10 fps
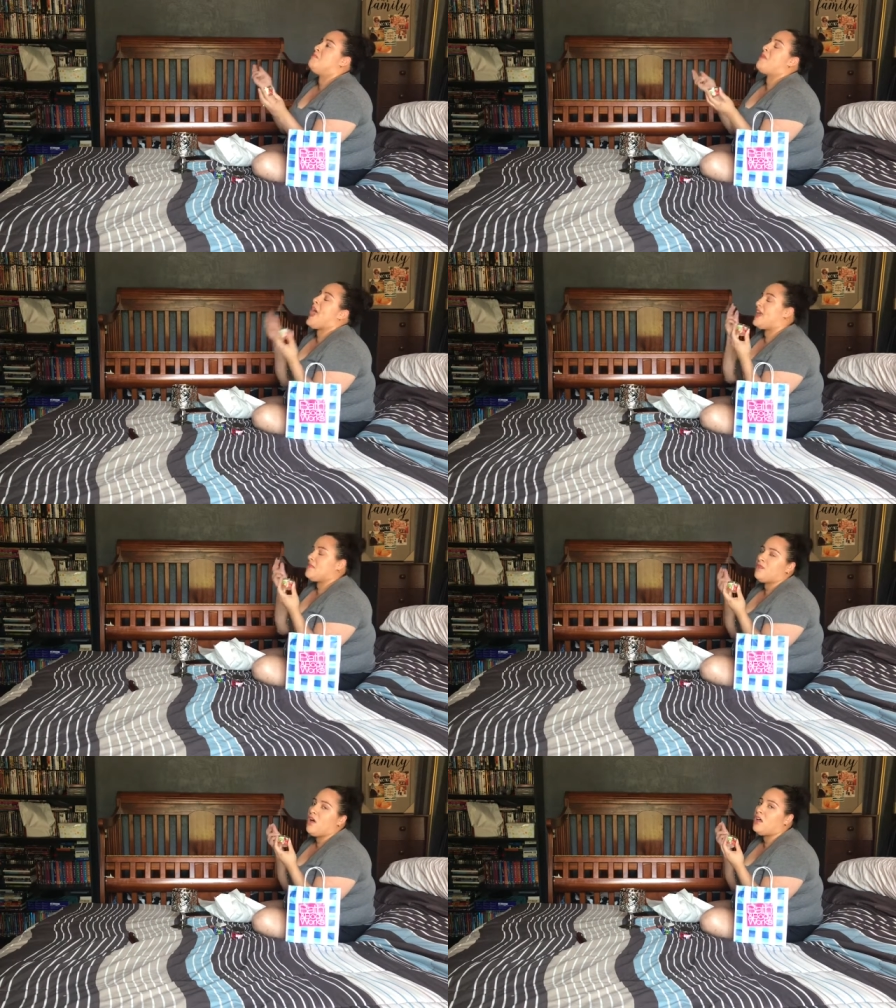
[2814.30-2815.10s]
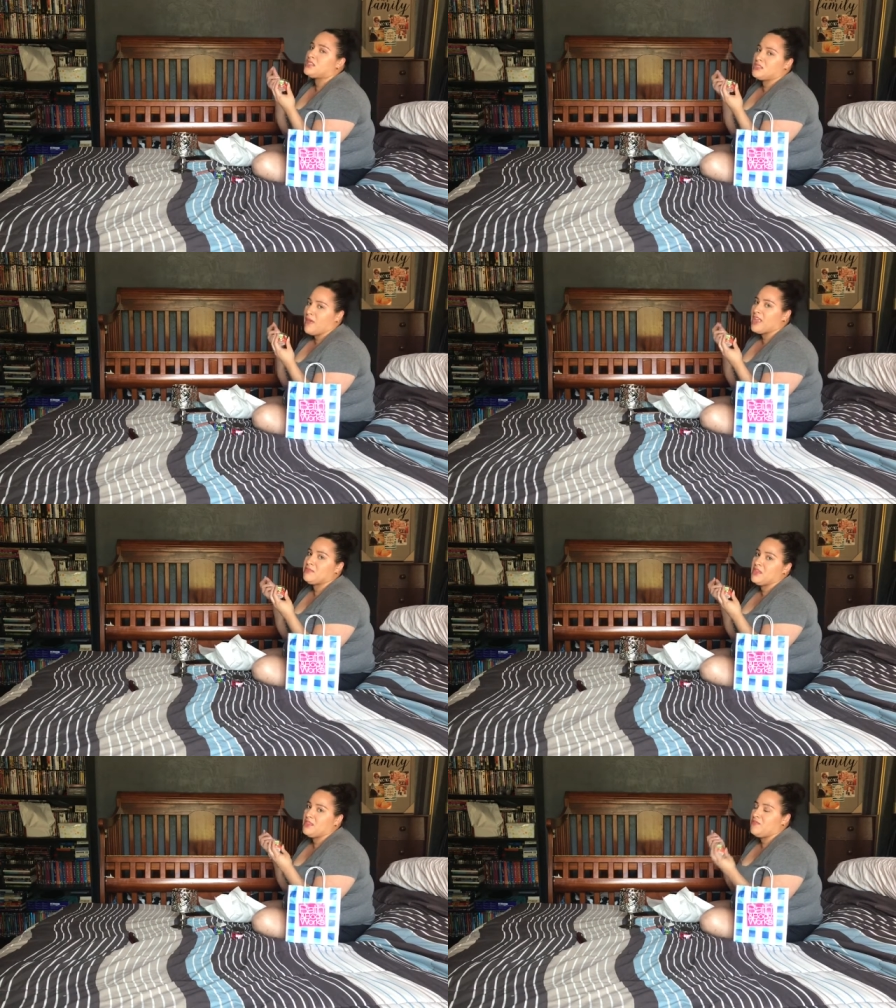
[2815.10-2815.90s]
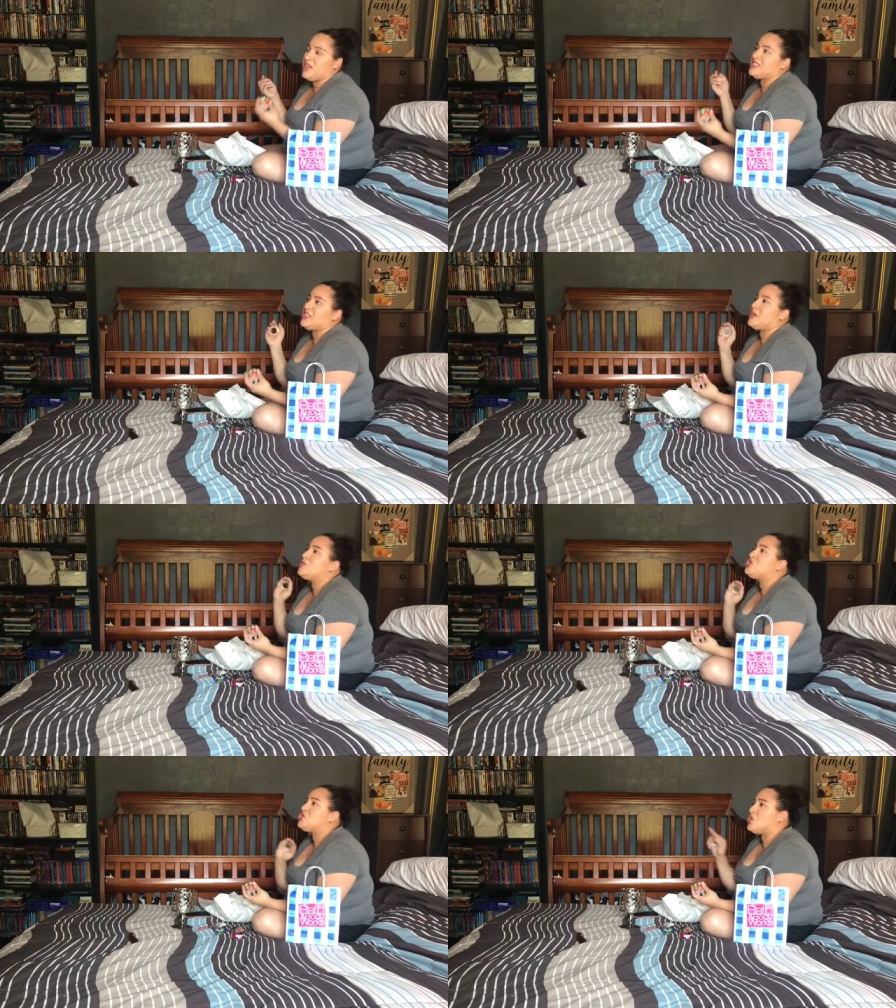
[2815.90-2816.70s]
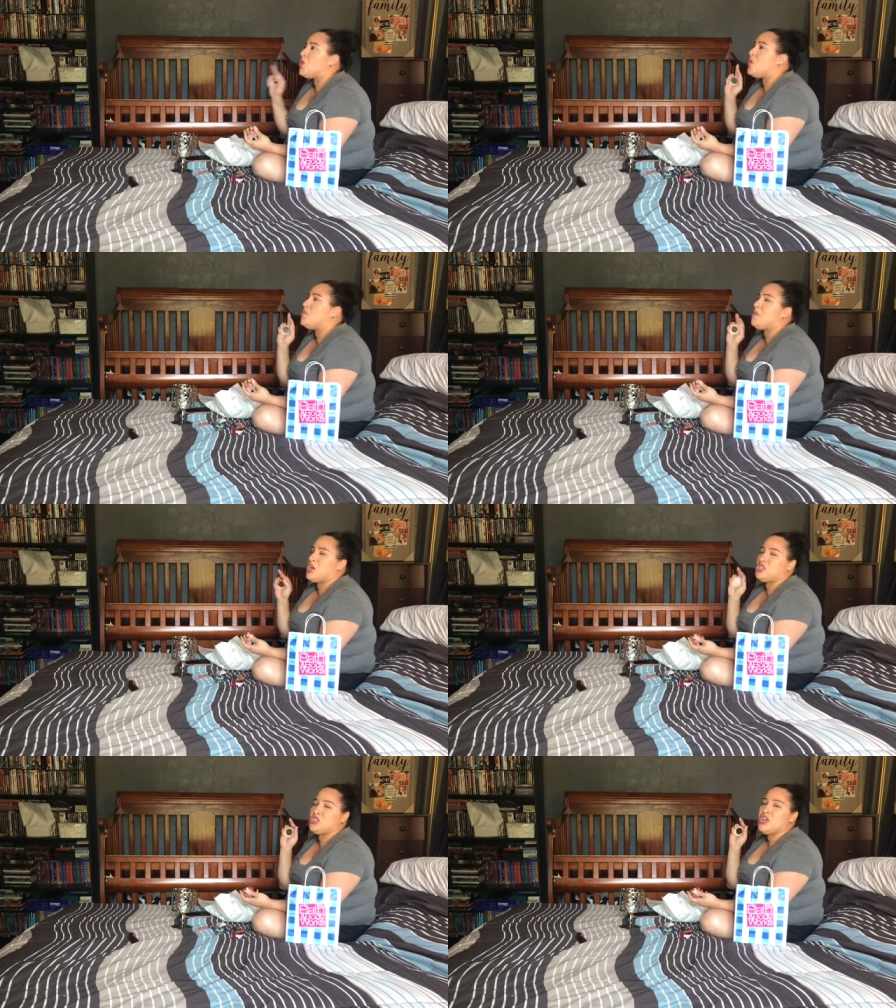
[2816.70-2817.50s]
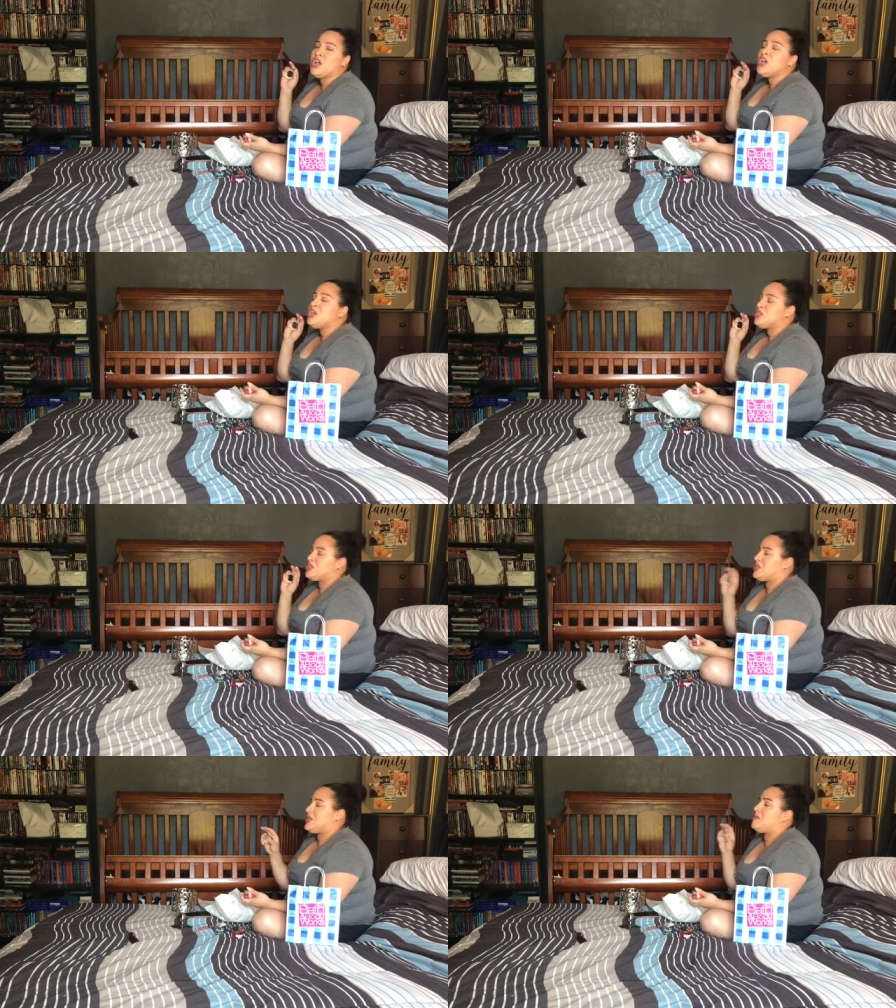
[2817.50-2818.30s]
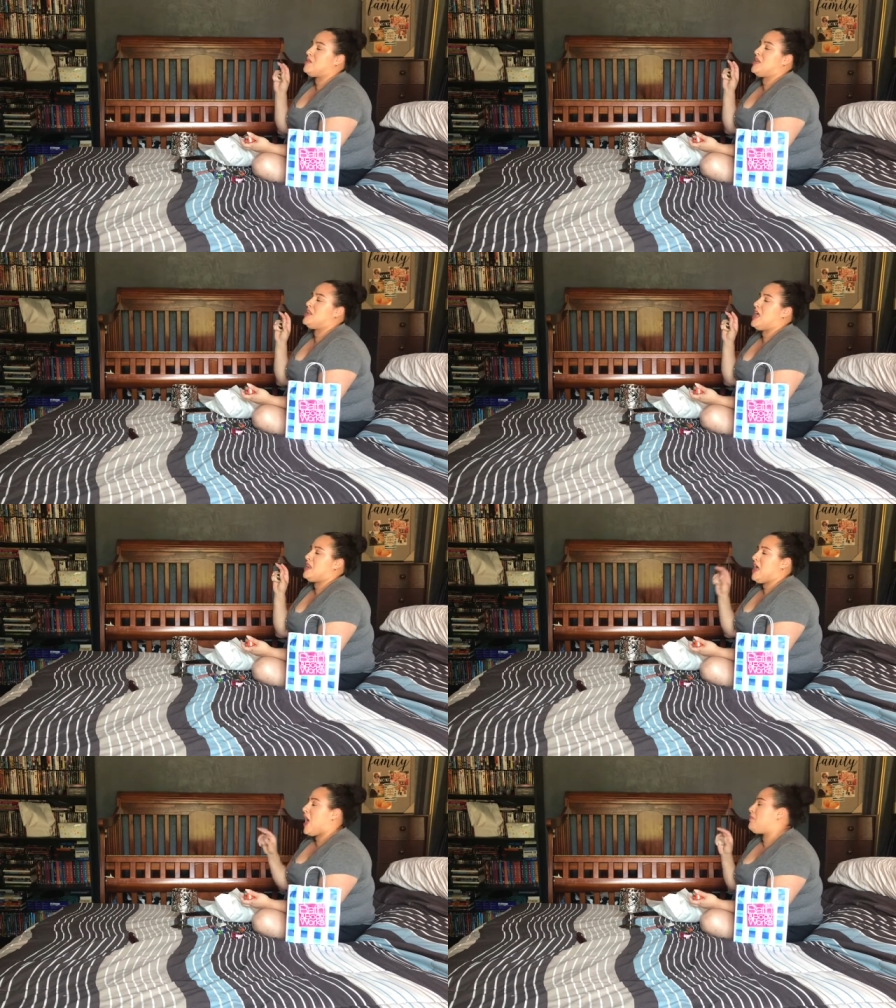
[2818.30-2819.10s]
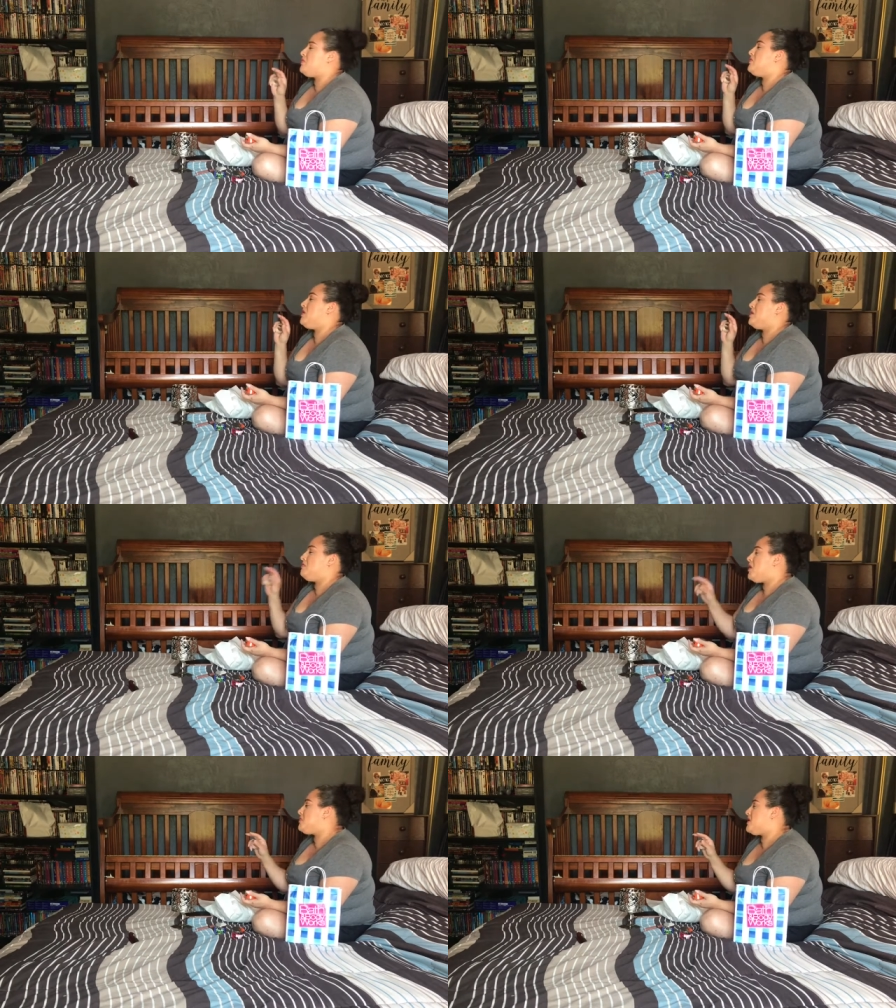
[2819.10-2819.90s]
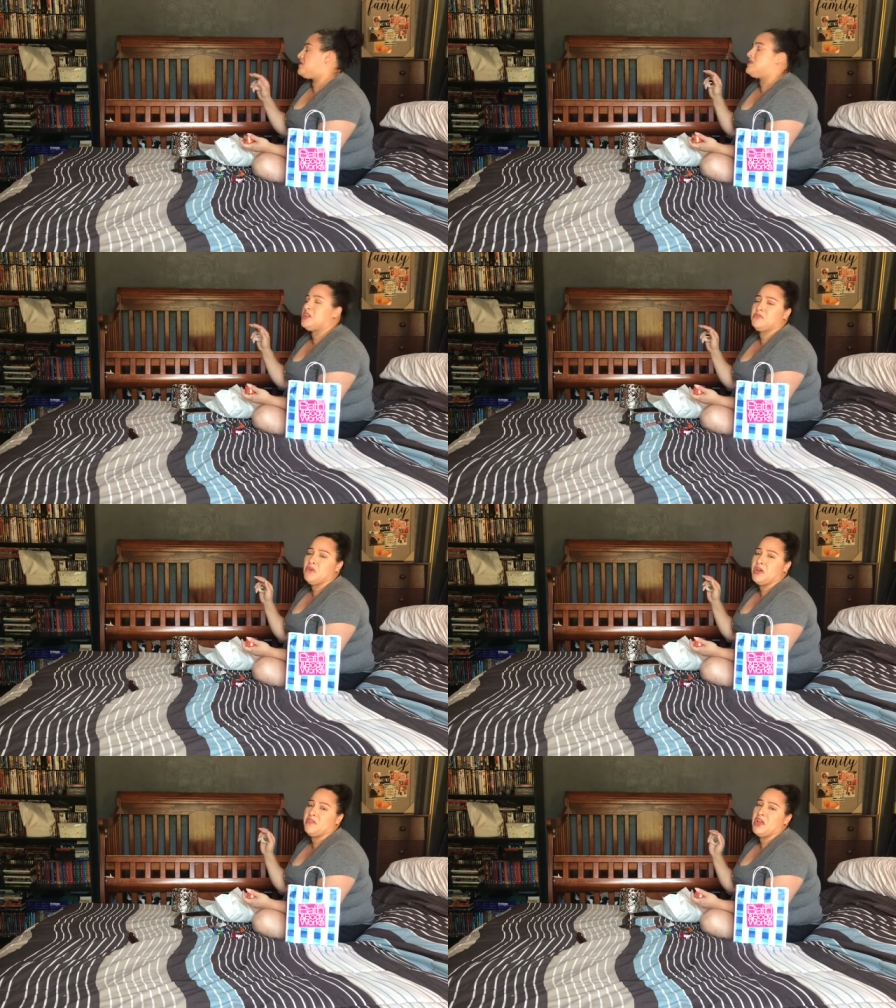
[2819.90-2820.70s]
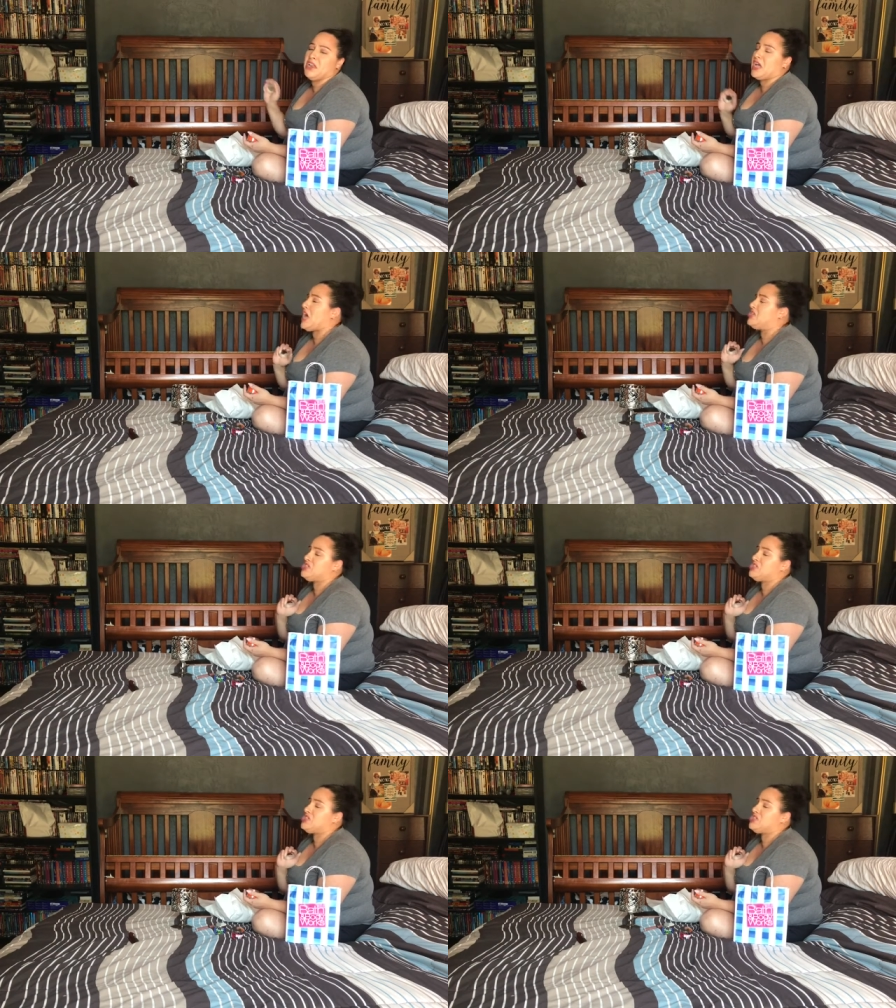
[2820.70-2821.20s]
bang, fall smacked me in the face. Like there was so much cinnamon and apple and pumpkin stuff going around. Like I